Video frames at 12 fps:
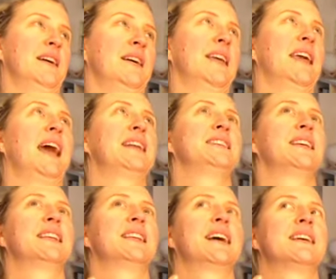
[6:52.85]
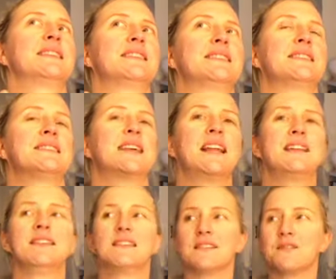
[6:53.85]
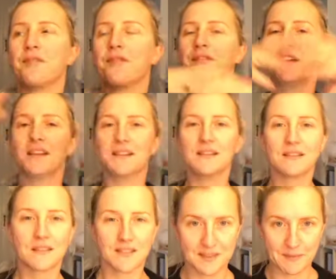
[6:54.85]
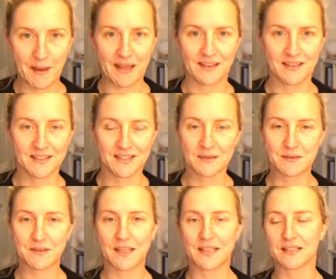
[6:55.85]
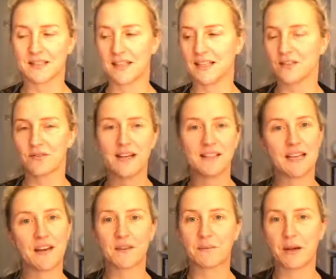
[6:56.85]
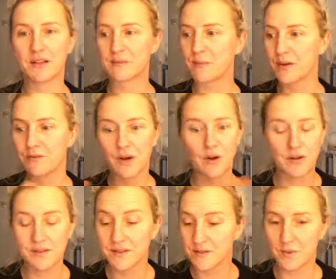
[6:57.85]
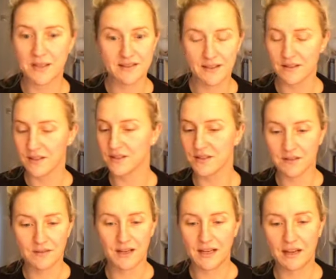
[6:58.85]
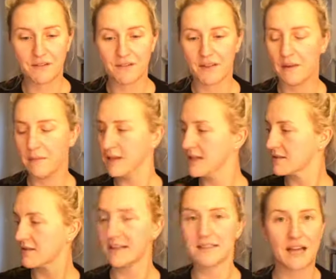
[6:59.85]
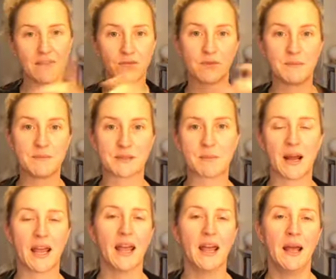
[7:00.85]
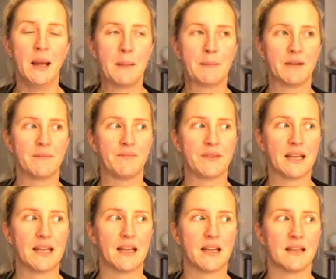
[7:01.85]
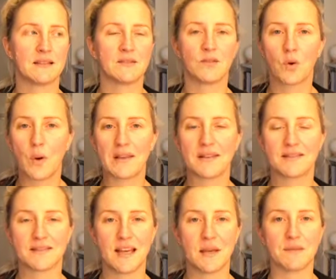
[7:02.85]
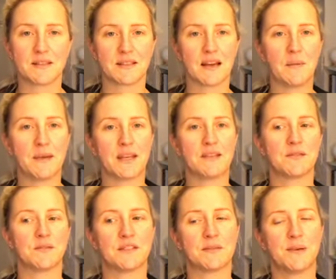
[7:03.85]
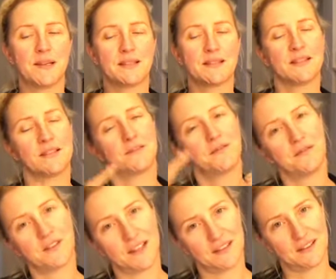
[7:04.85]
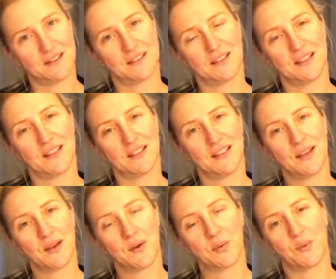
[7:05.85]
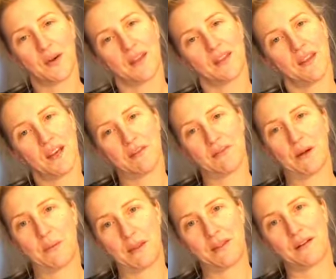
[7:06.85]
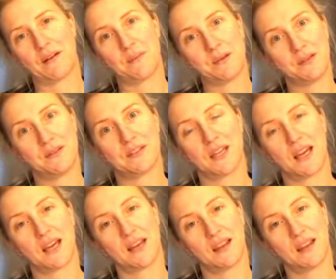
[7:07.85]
getting that scent that's filled the space. It's great to have the Pulse Point roll-ons, and we sell those too, and I love them, and it's great to have a room spray, but it's not quite the same as coming into a space that is filled with an aromatherapeutic